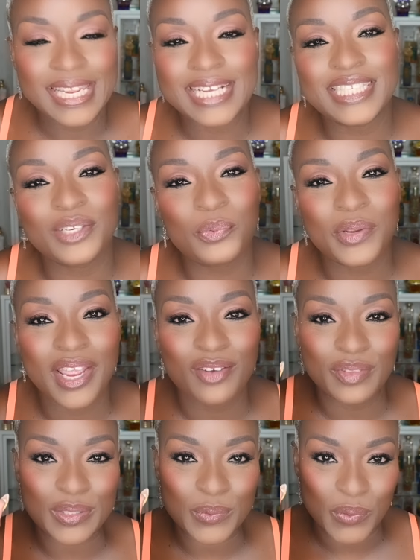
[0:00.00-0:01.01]
Next up, we
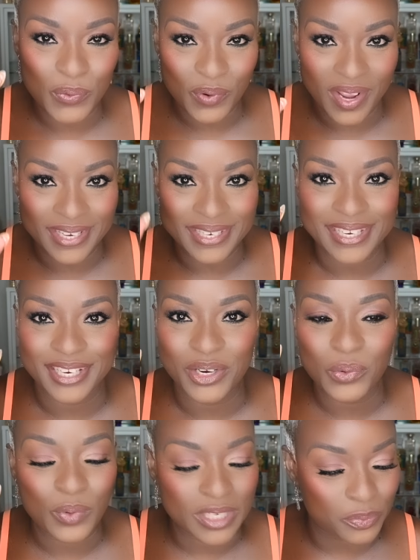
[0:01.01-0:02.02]
have this one right
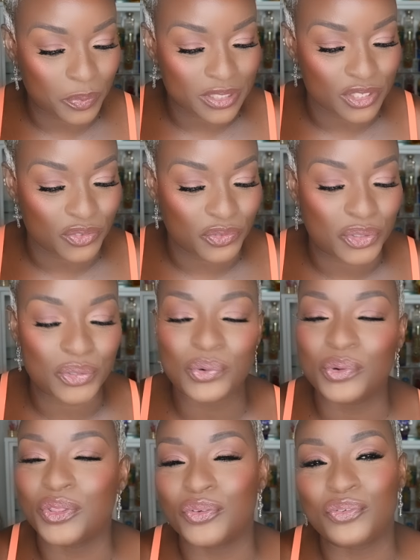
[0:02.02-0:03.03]
here, Whispers of
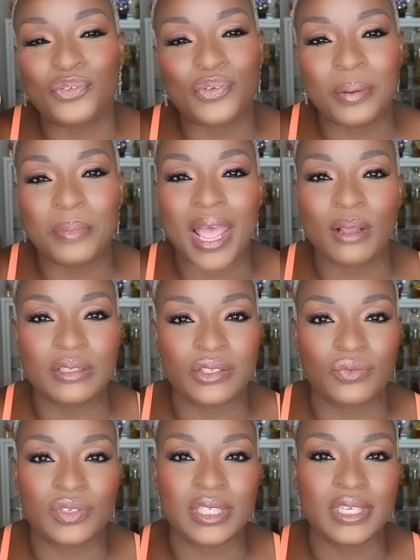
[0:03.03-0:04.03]
Truth from House
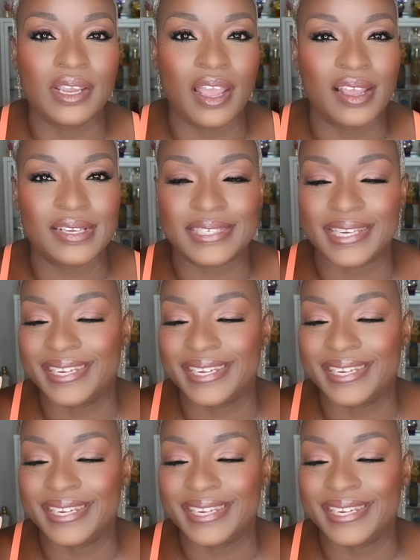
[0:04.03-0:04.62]
of Sillage,